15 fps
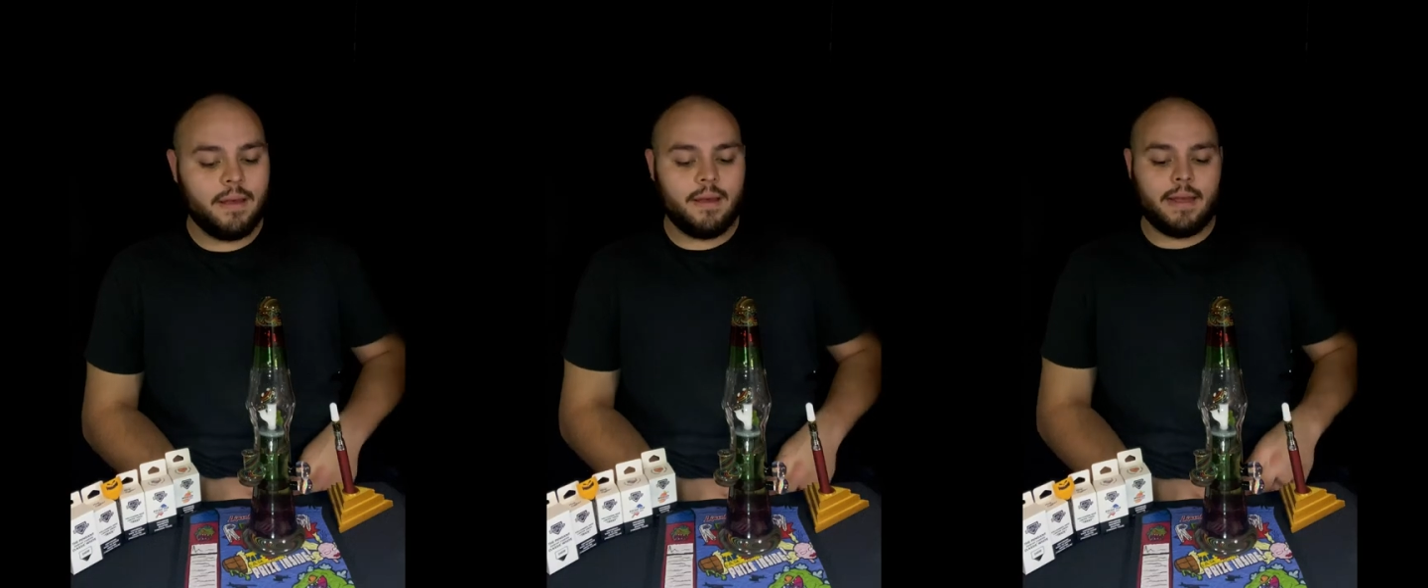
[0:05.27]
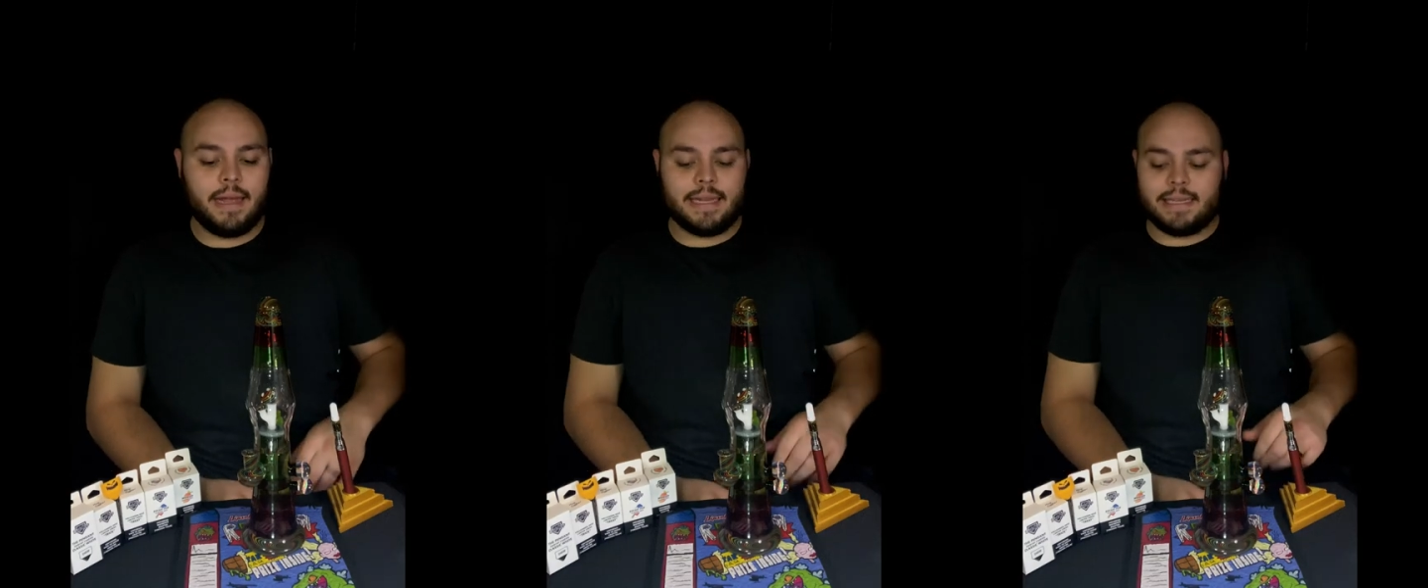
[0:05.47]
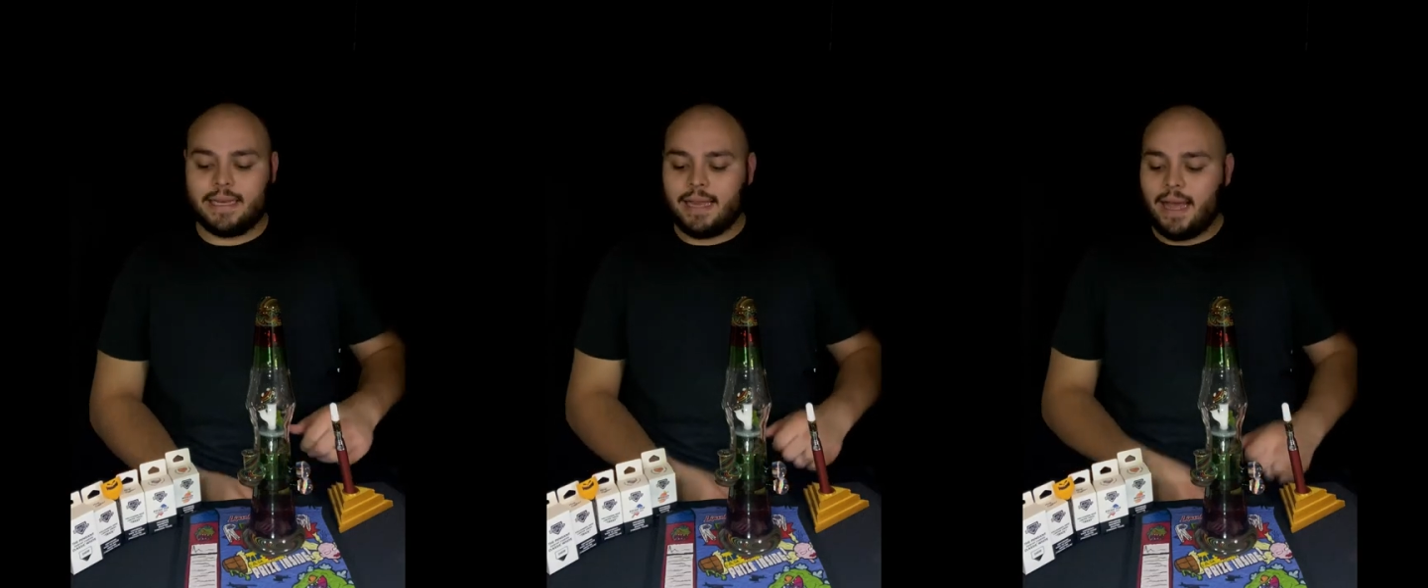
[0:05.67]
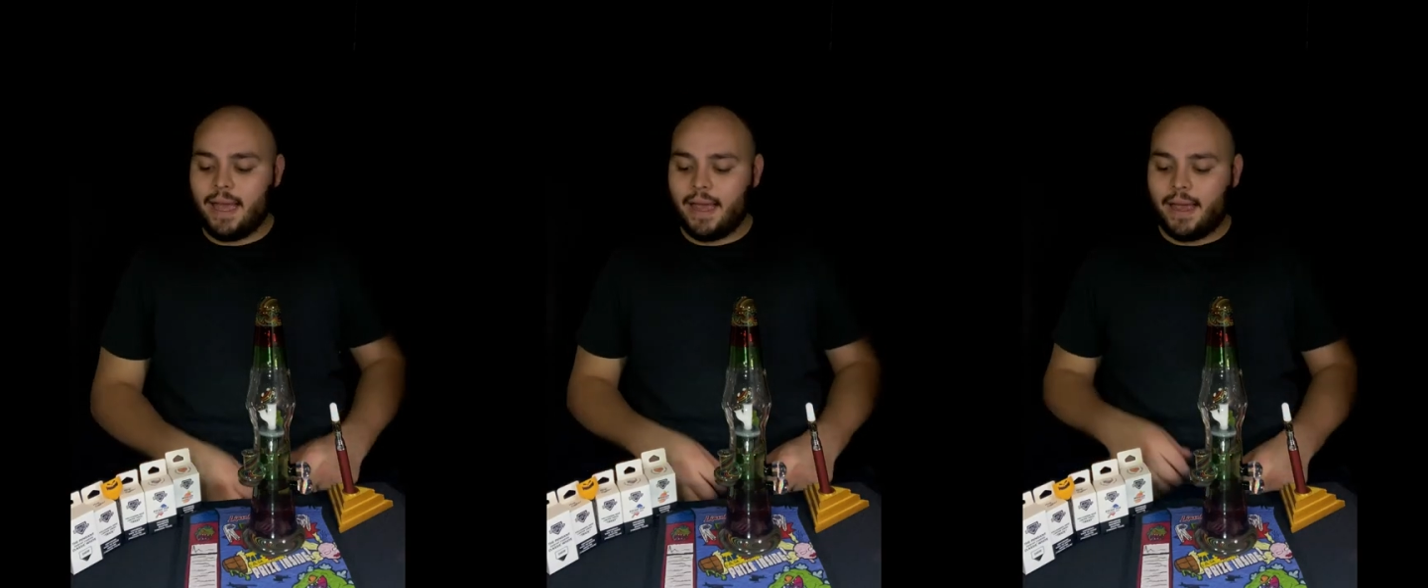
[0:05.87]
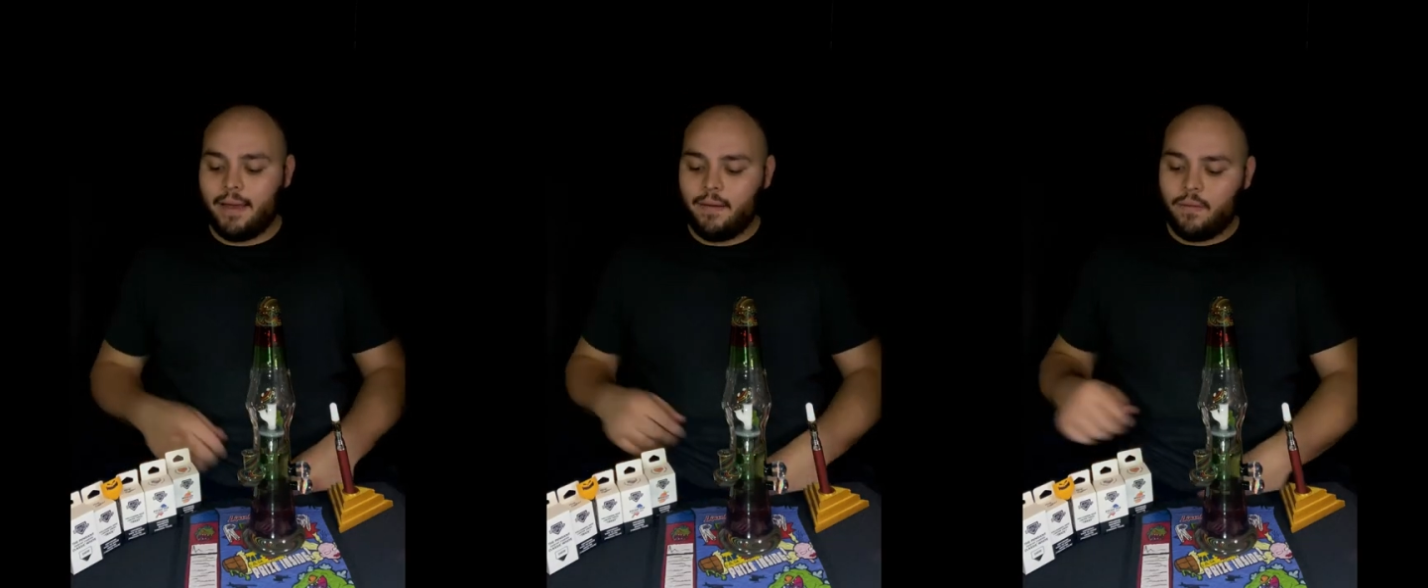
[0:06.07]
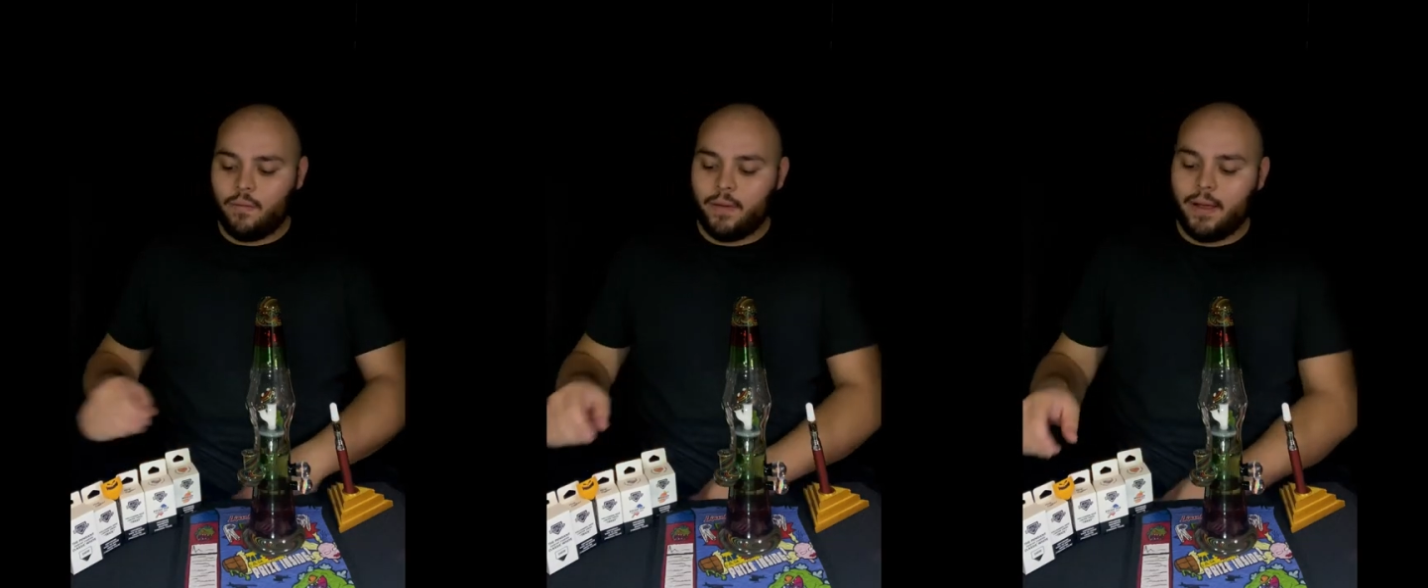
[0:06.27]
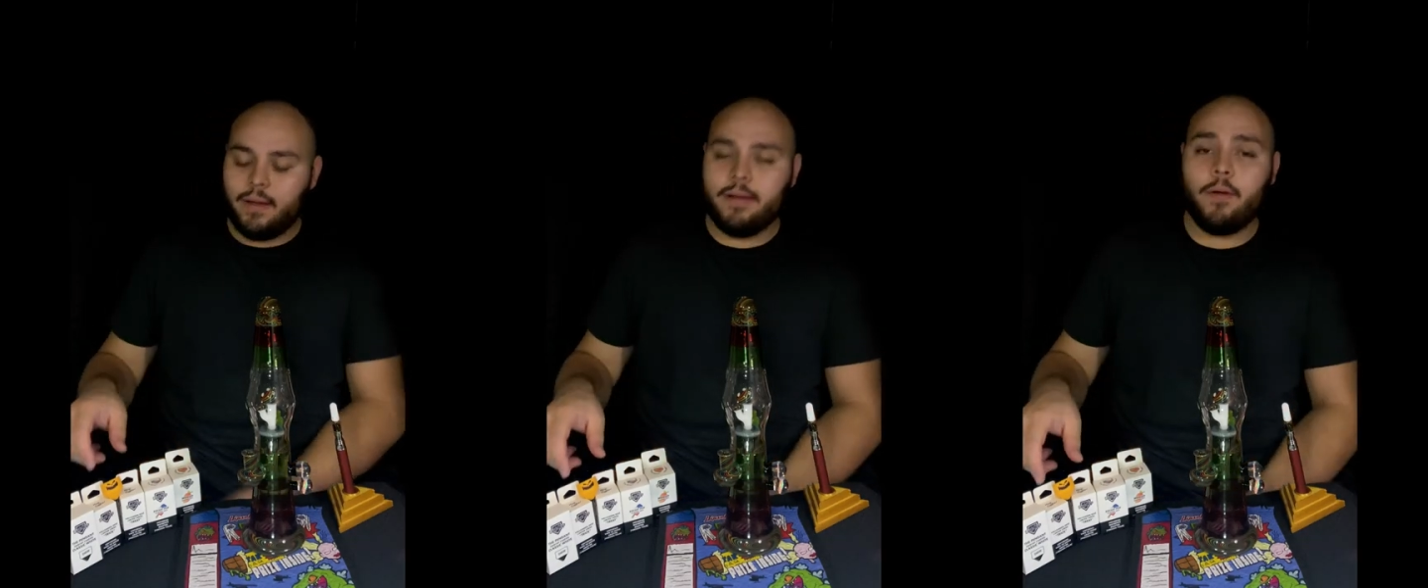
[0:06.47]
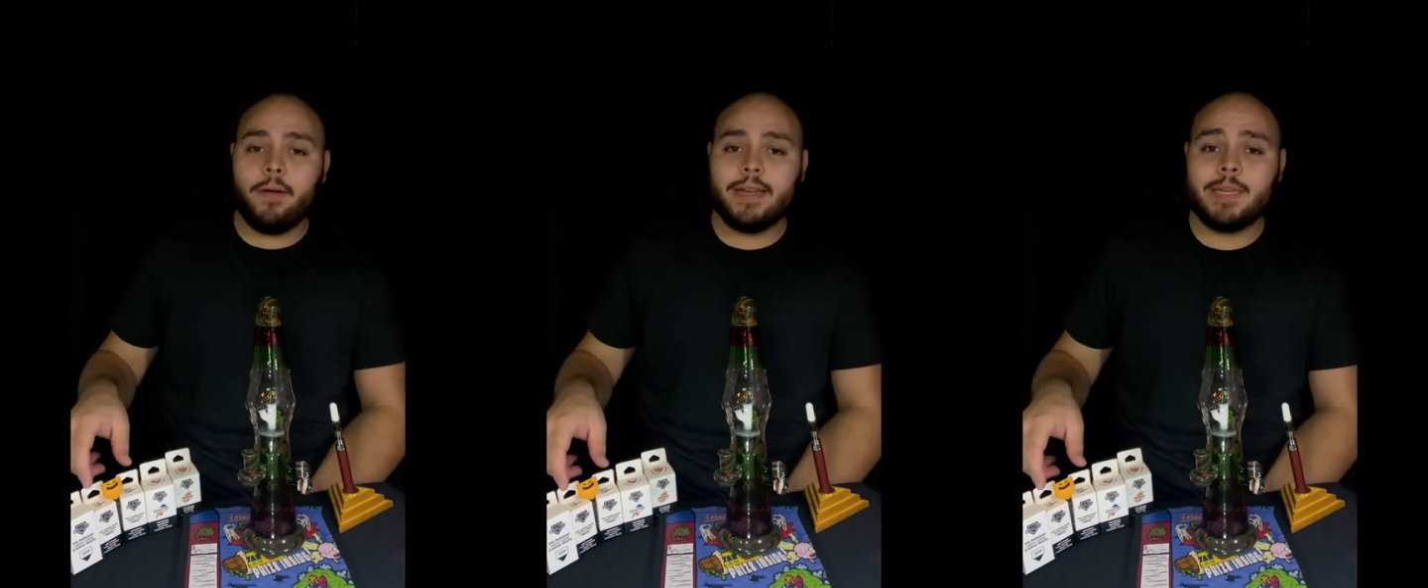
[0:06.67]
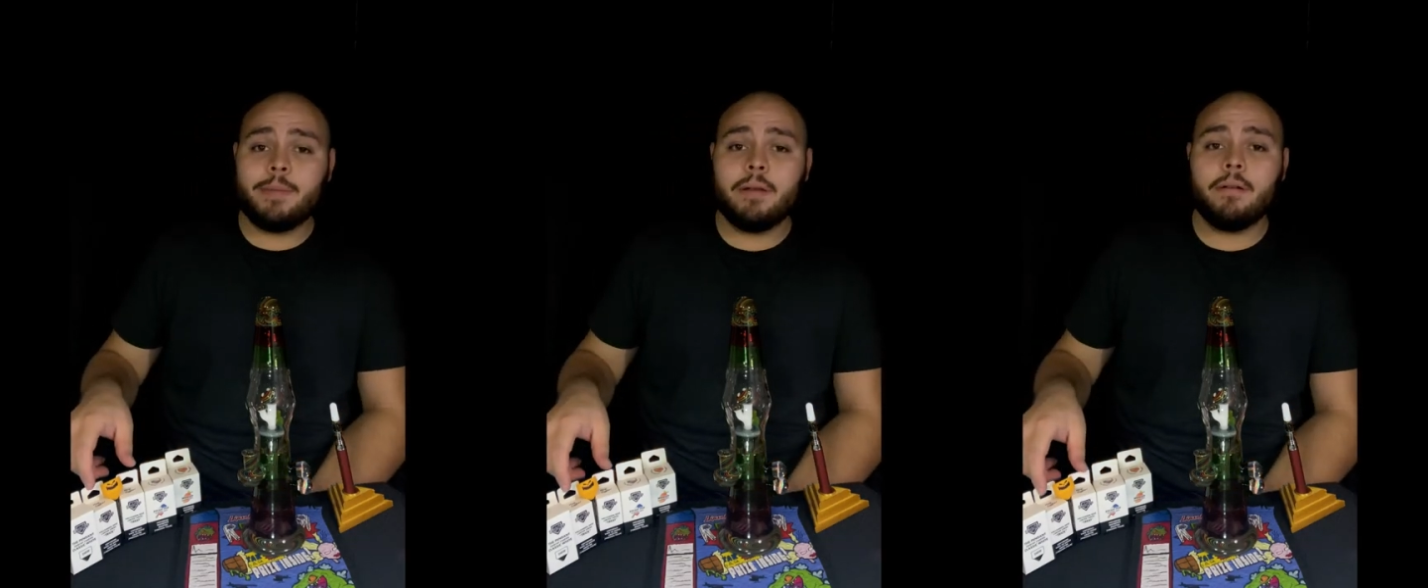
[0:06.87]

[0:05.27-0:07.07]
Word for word: And today, we are going to be